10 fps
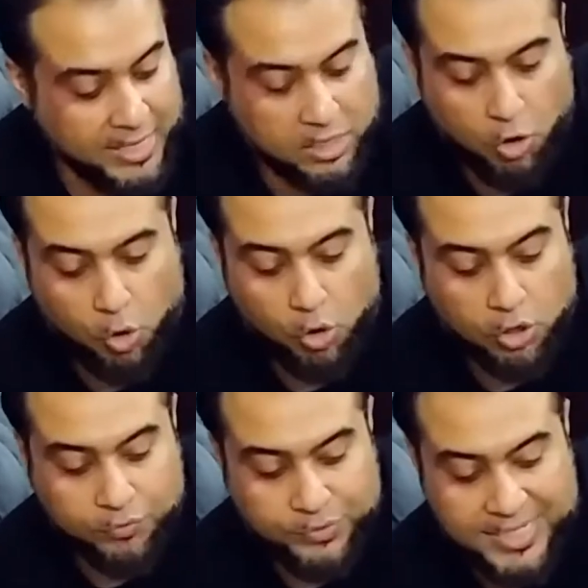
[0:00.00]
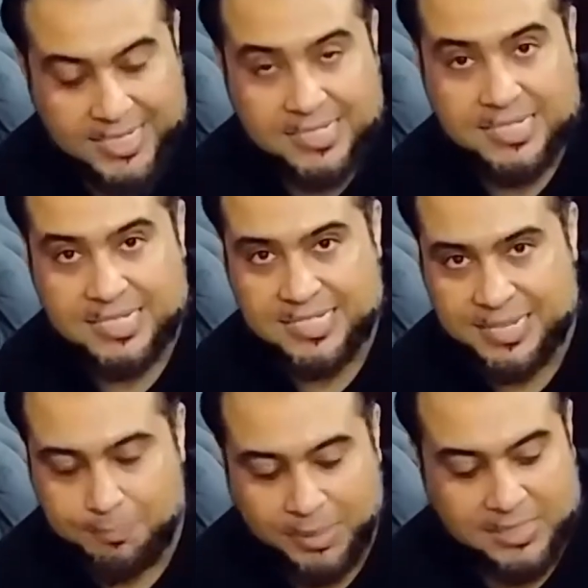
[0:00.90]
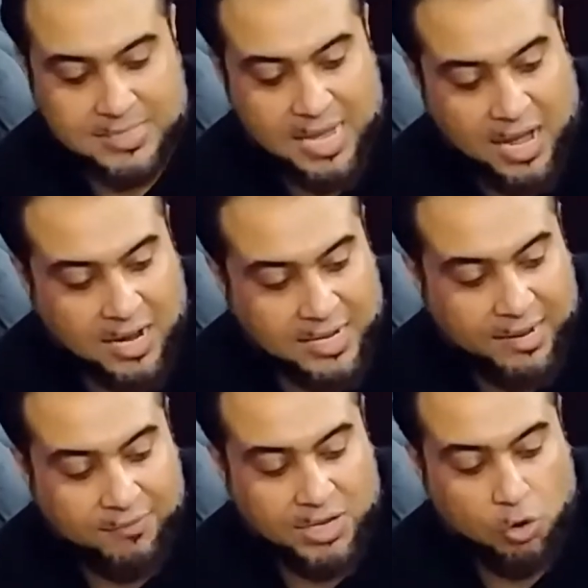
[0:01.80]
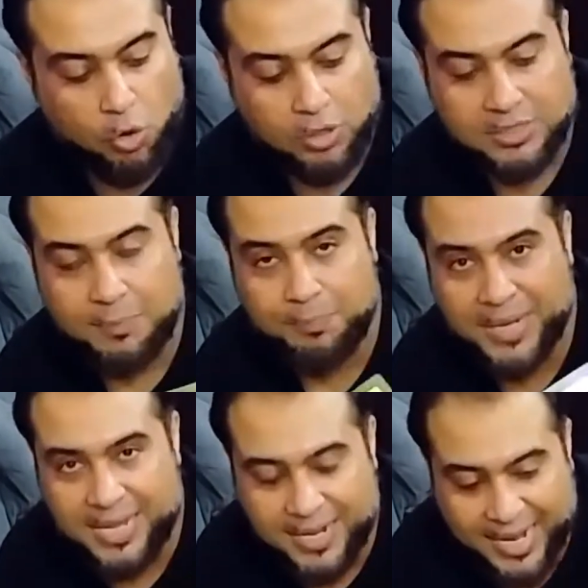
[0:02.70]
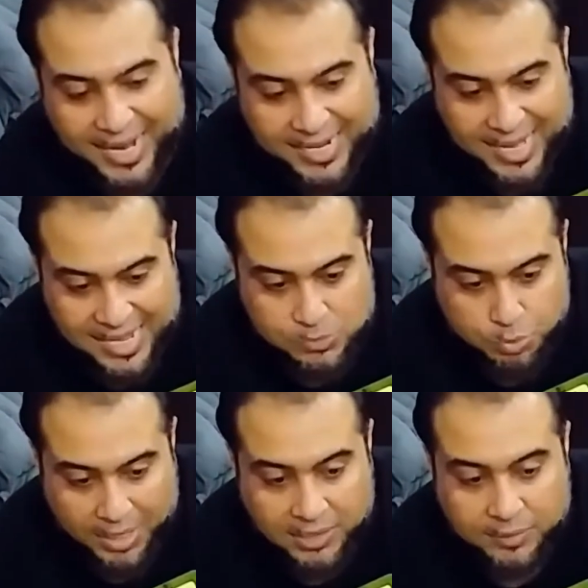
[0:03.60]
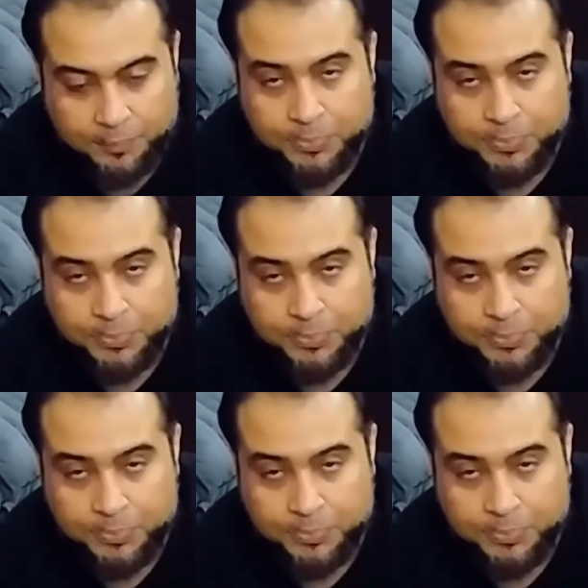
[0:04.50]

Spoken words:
Now all of these symbols are given on the player aid as well.